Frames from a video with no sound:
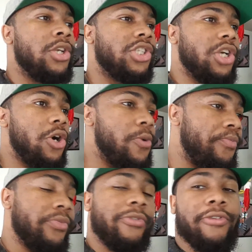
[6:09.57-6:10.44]
So,
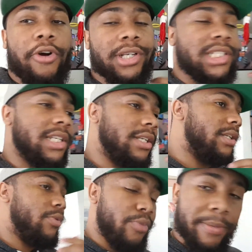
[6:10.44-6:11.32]
Frost
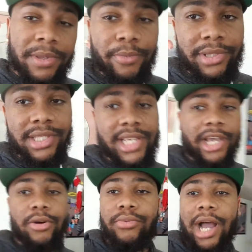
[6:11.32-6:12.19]
whipped him with the
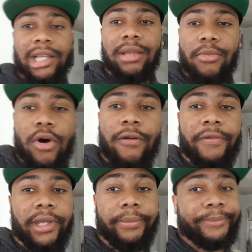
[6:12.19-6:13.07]
tail, knocked him
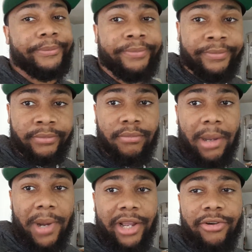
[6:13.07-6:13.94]
off, and
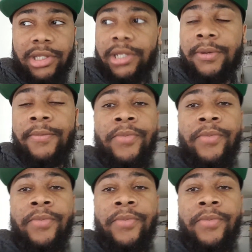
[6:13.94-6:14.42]
bye-bye, Krillin.